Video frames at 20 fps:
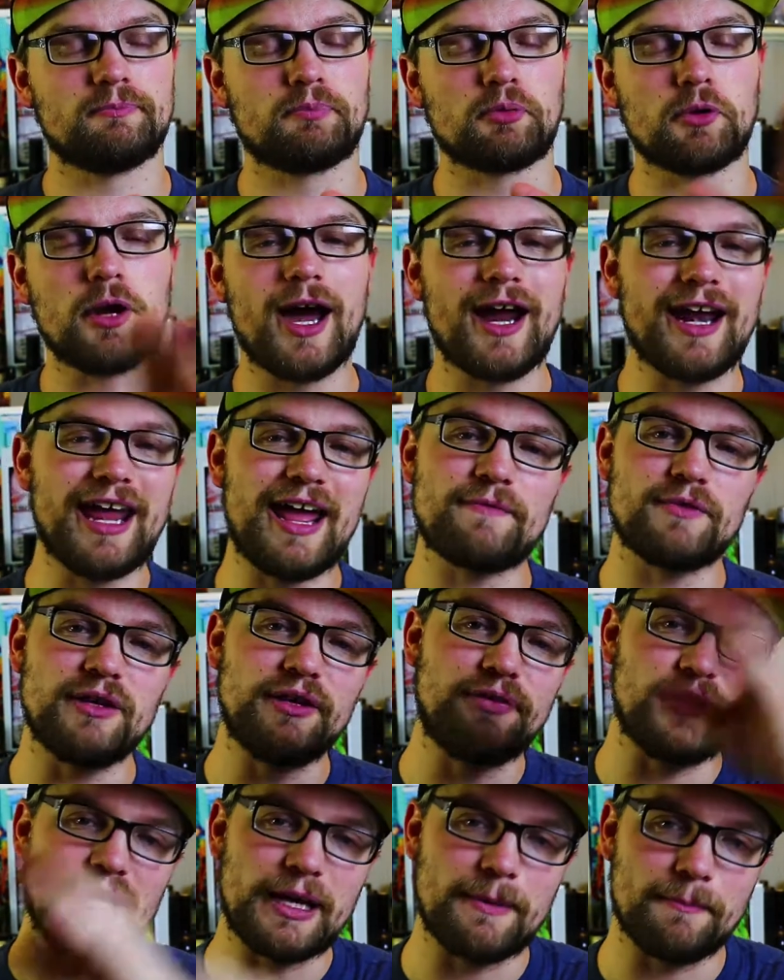brought
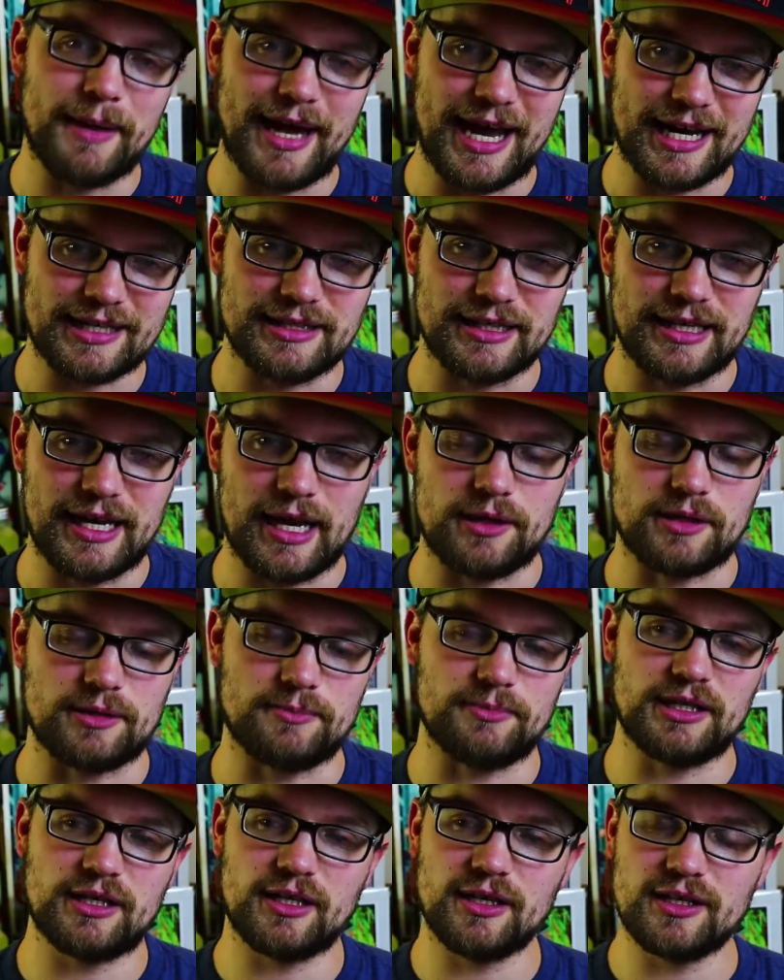everything back together,
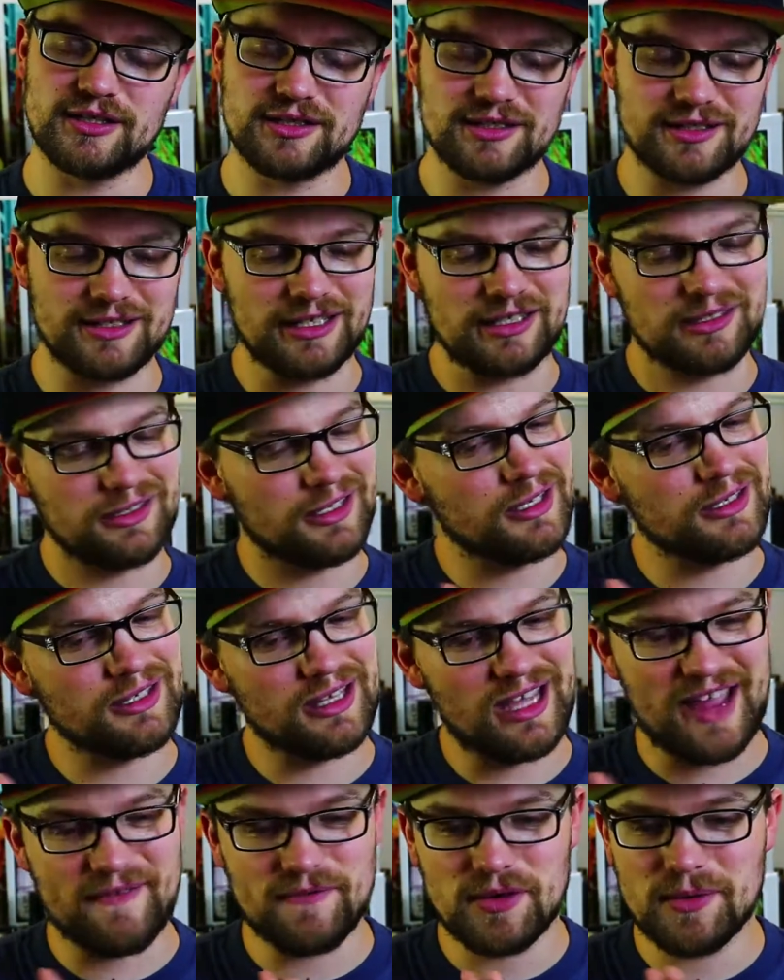because
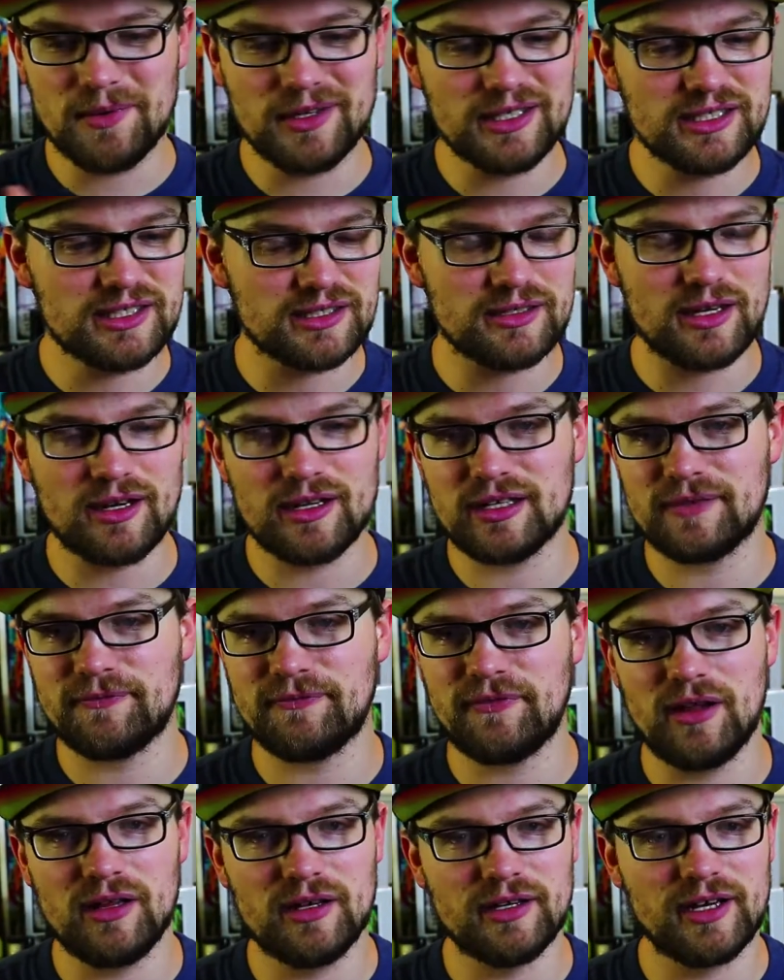everyone started
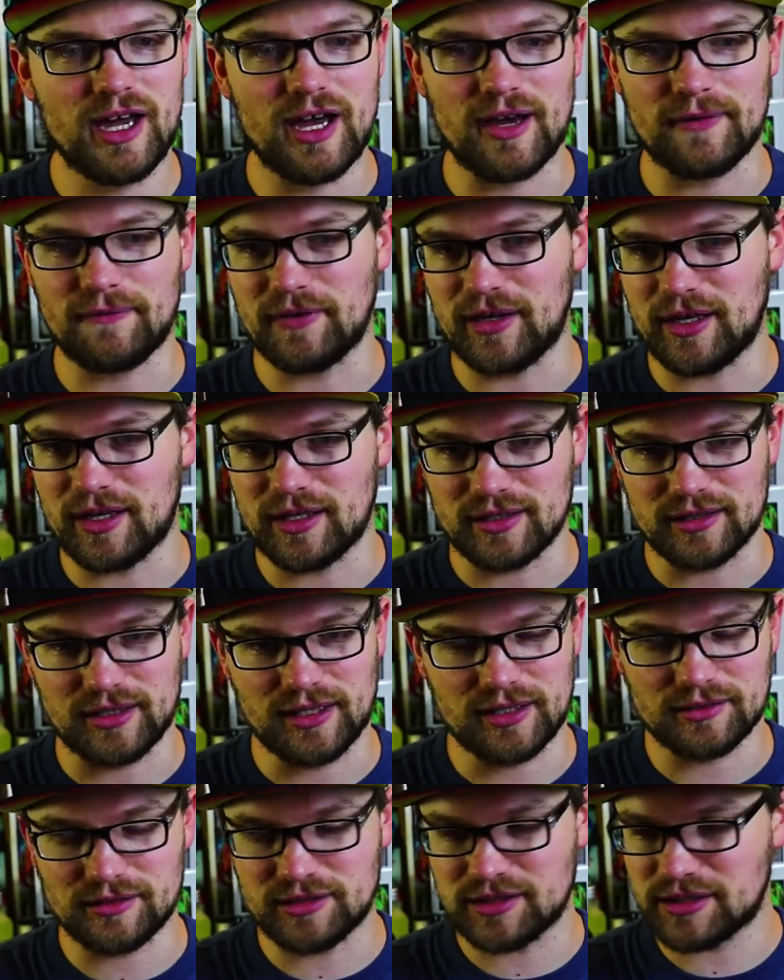falling off.
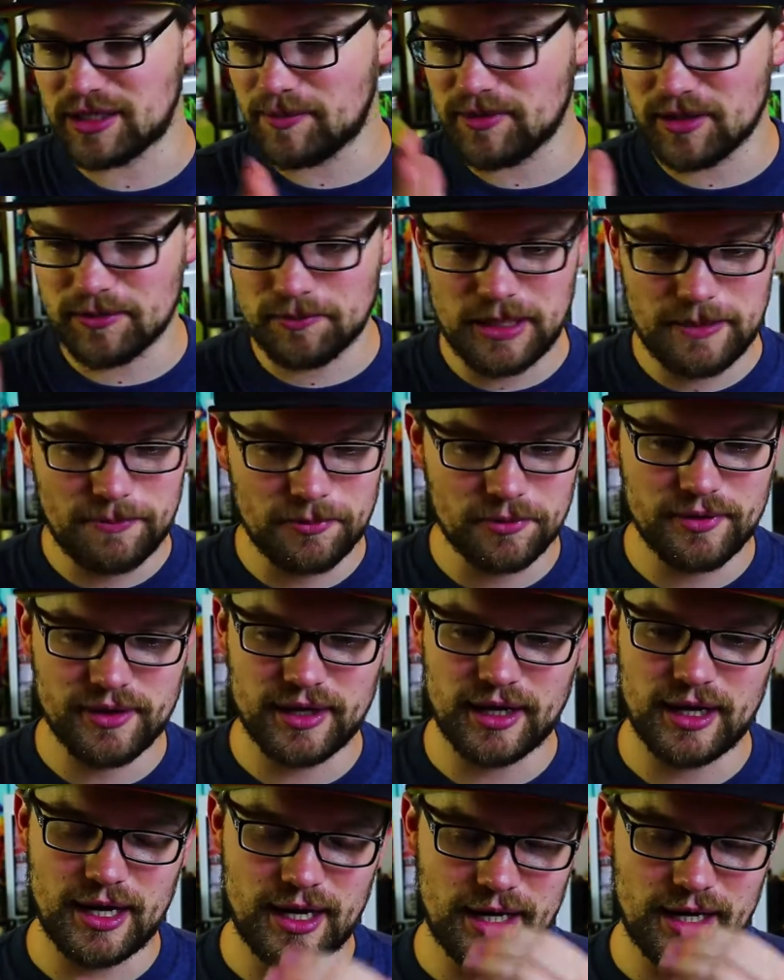Some of the people that